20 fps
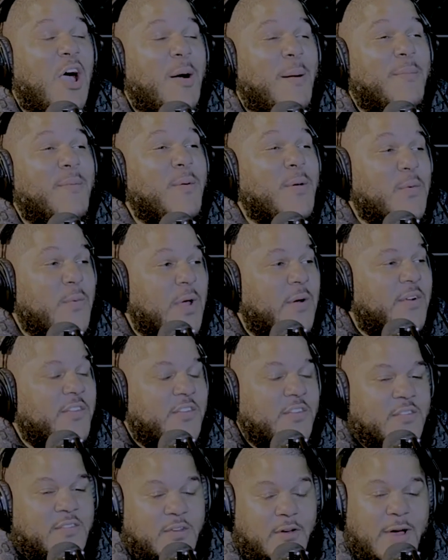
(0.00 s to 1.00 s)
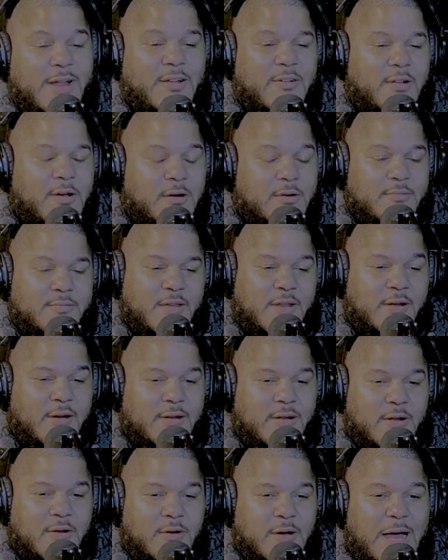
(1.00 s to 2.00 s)
I'm gonna be real with you, so I don't know. I
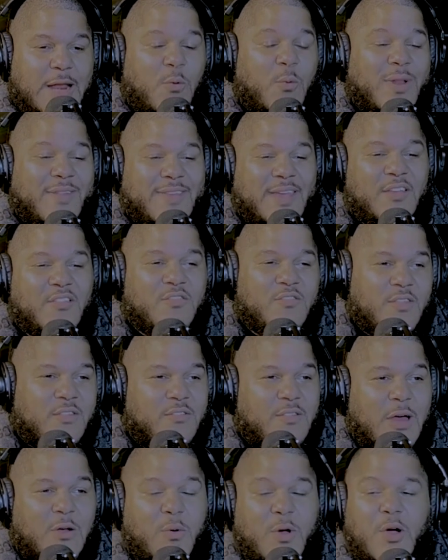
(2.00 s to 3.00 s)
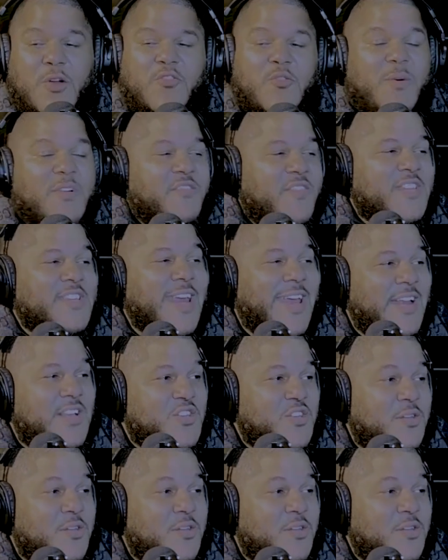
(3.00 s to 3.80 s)
don't know. I don't want to go too much of a tangent.